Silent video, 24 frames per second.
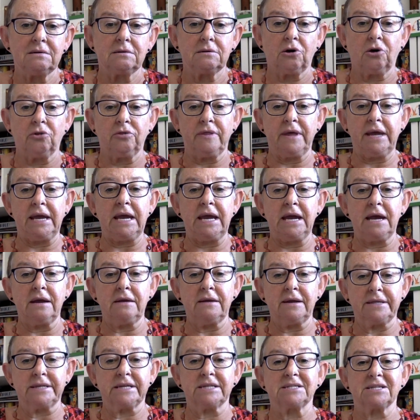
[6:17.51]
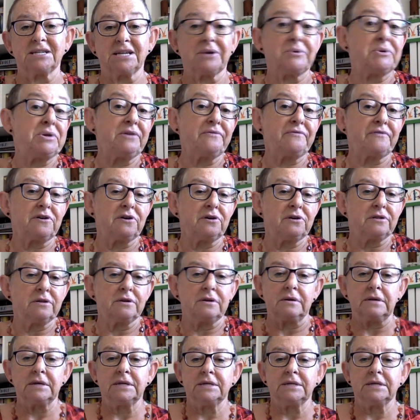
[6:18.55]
on there and it doesn't go any further.